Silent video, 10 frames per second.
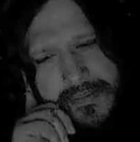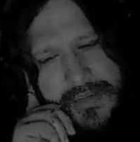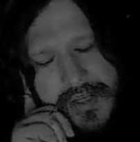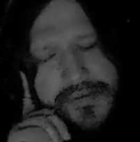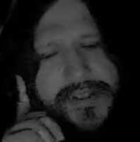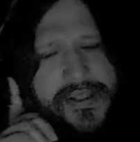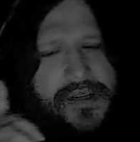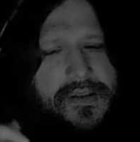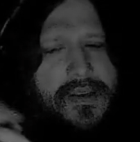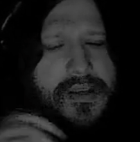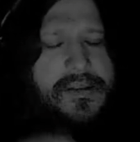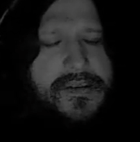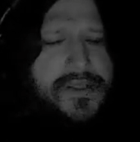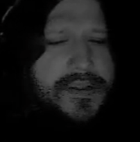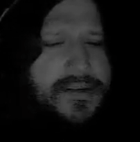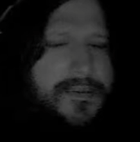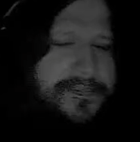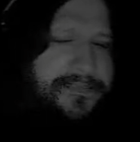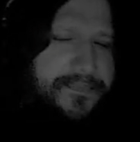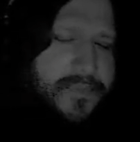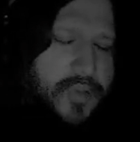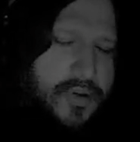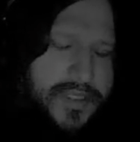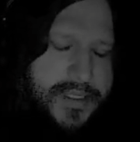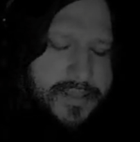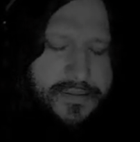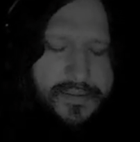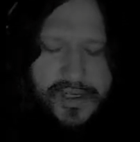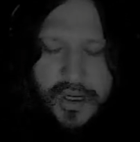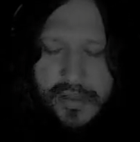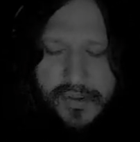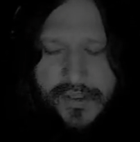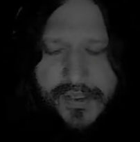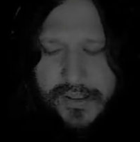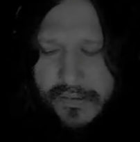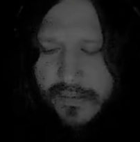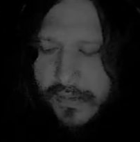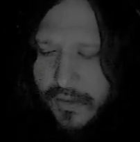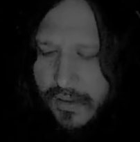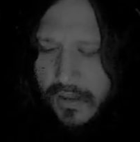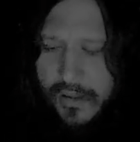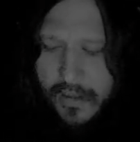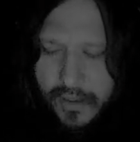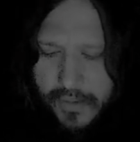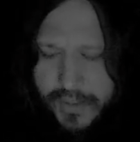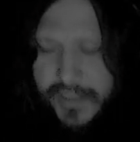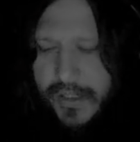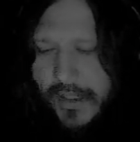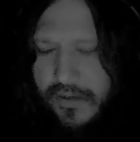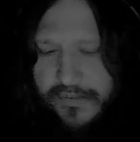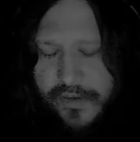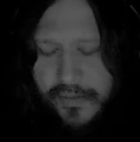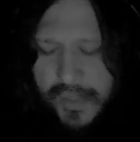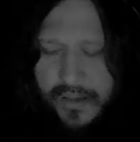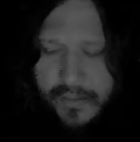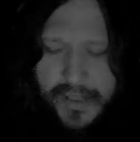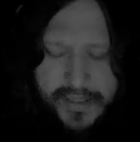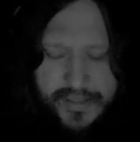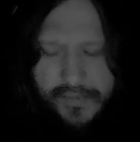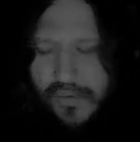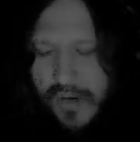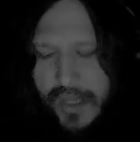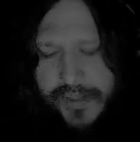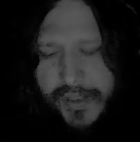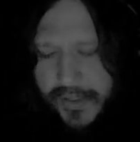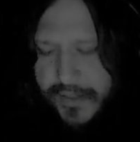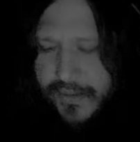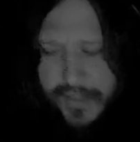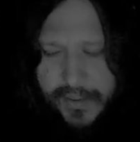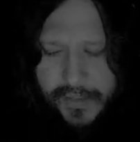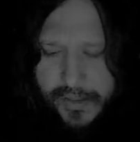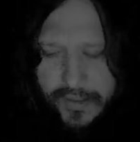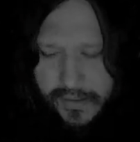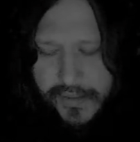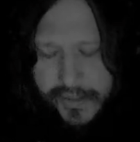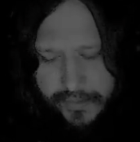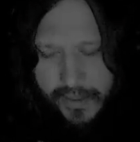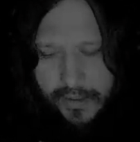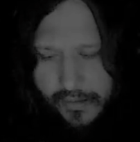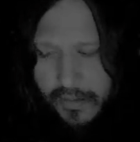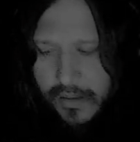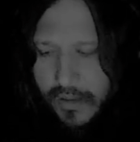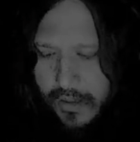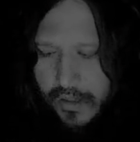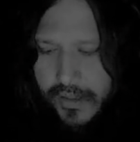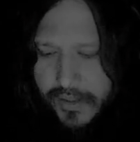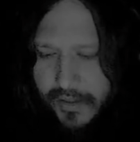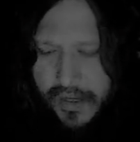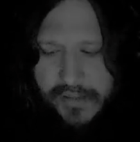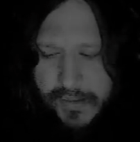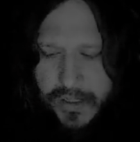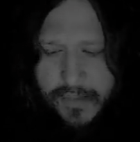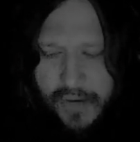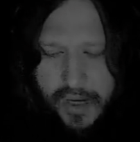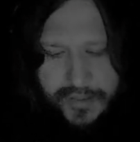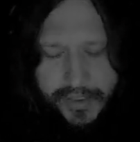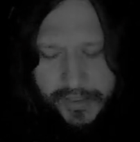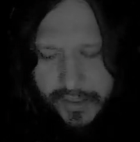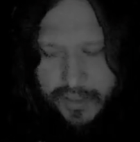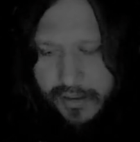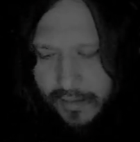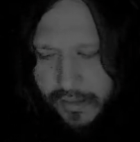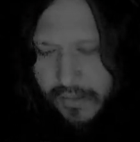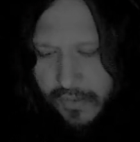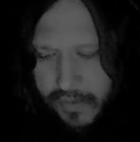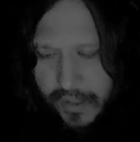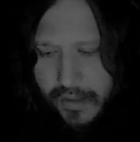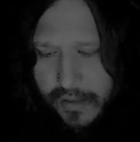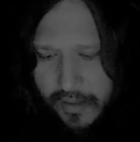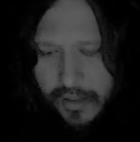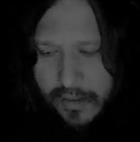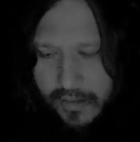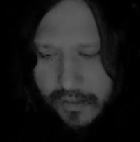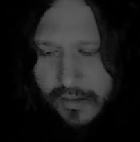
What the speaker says: interestingly, there's a young person that wants to interview me because of a project or something that they're doing. So they have some kind of project that they're working on, and